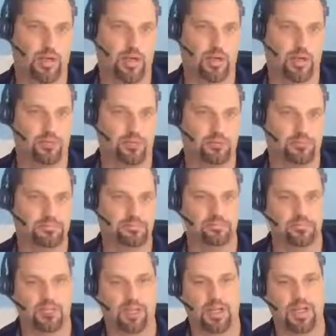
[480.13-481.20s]
to go.
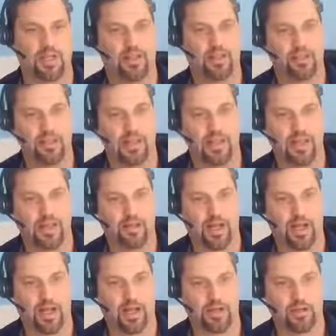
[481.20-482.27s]
Then
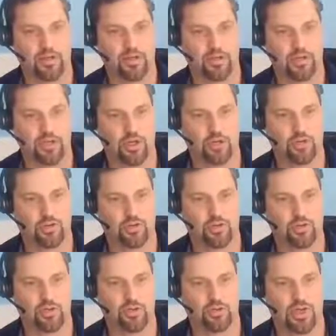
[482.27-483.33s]
I can also
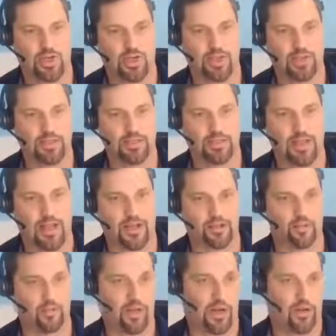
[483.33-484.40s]
do a
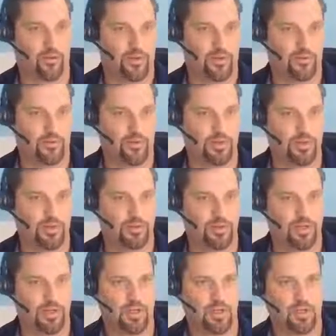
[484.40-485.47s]
dashboard output for you.
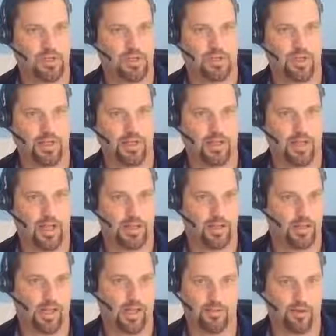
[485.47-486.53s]
I
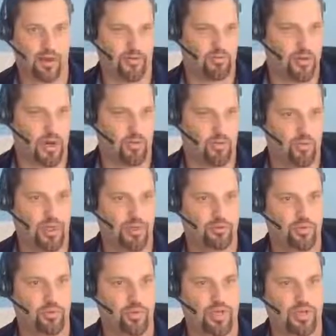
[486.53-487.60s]
can name whatever I want,
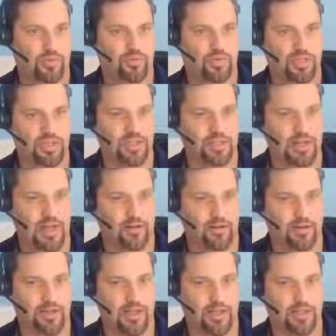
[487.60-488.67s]
but we can print this
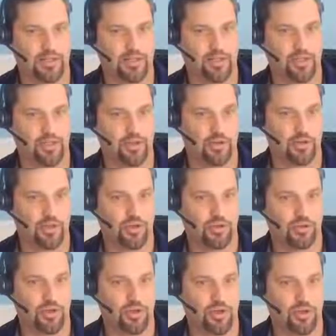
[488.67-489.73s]
out and I can show
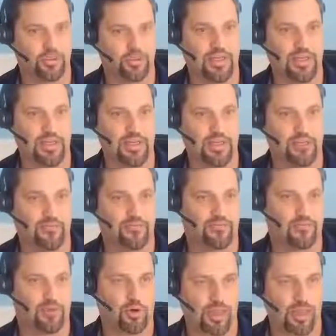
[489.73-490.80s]
you in a PDF
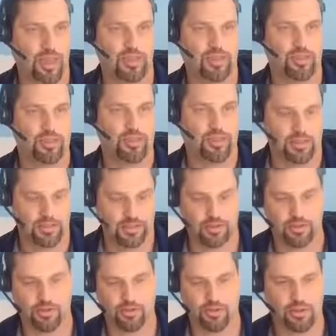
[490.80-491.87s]
format
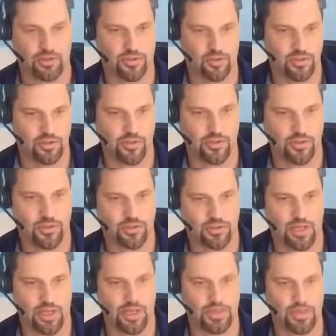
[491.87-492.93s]
that you can also show to your
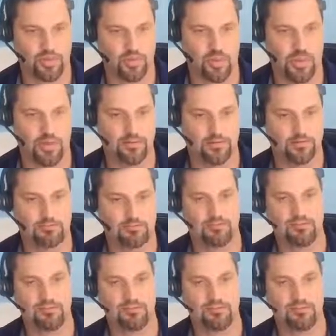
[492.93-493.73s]
clients as well.